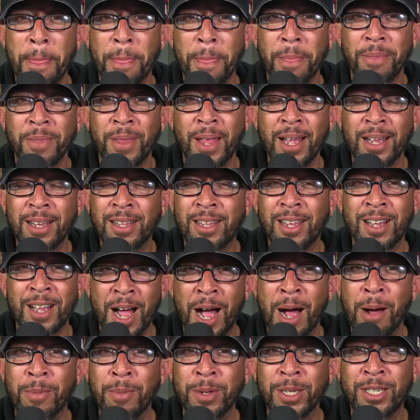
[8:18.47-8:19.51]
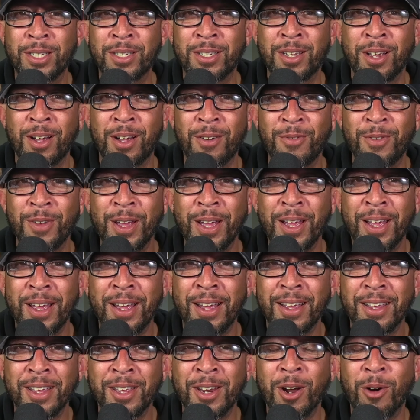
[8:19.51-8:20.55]
Like the comments and stuff?
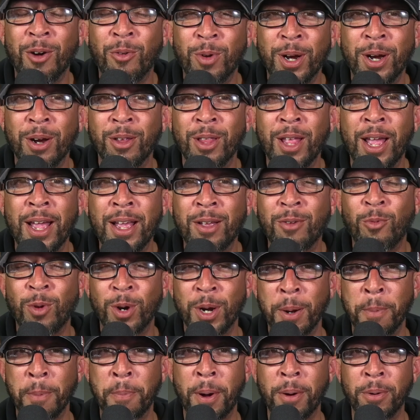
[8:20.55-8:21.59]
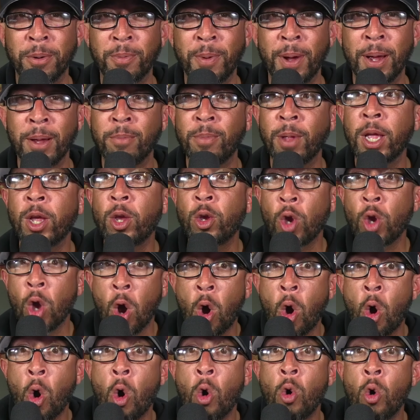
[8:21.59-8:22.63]
You know, when they're like, when they're pumped about, like,
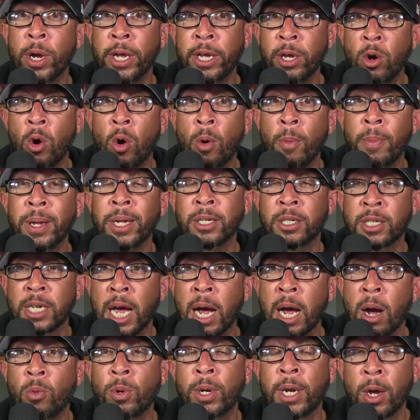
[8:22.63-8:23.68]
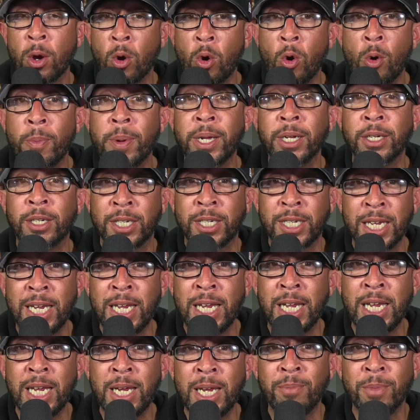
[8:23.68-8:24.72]
yo, he gonna be a scout. They gonna be a
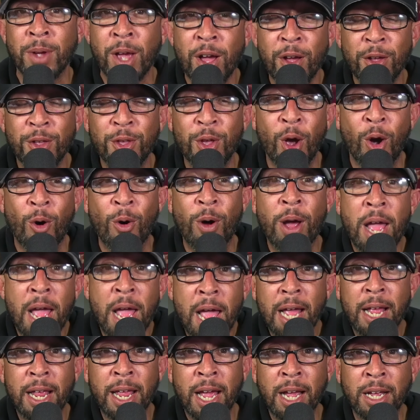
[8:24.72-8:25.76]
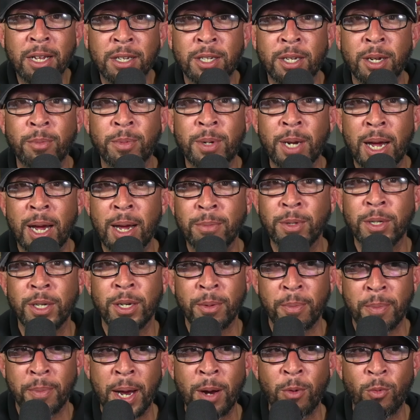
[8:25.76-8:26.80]
team. Yo, yeah. Sometimes you
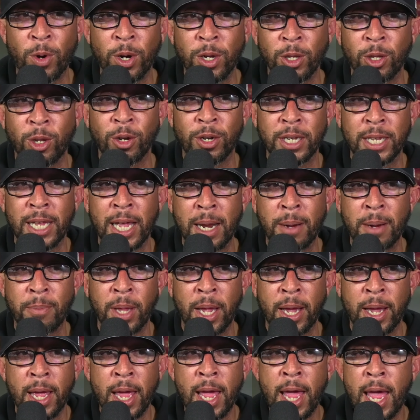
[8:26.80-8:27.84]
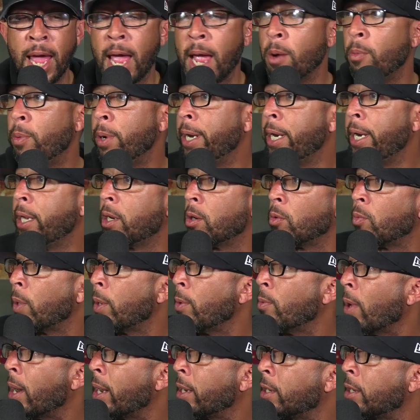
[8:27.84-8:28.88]
might want to look at that and be like, hey, we need to rewrite